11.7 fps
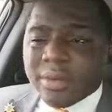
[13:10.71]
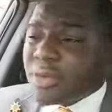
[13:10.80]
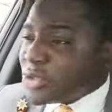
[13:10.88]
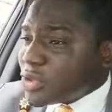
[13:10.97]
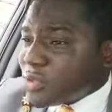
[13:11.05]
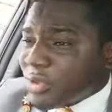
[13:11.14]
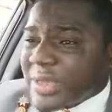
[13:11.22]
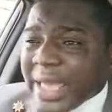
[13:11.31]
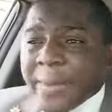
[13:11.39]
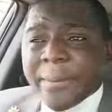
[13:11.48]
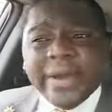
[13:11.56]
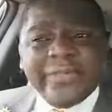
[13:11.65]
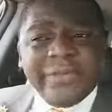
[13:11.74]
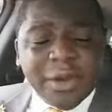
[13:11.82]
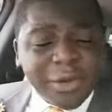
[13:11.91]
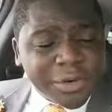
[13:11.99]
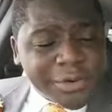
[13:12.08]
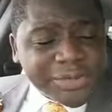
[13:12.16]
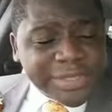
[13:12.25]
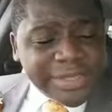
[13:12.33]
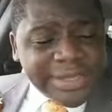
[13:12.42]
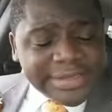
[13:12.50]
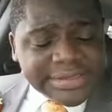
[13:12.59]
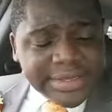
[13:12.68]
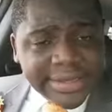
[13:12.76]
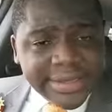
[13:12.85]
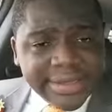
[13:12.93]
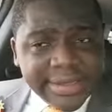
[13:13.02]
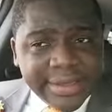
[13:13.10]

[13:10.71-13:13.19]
Don't you know there are mafia groups in Italy?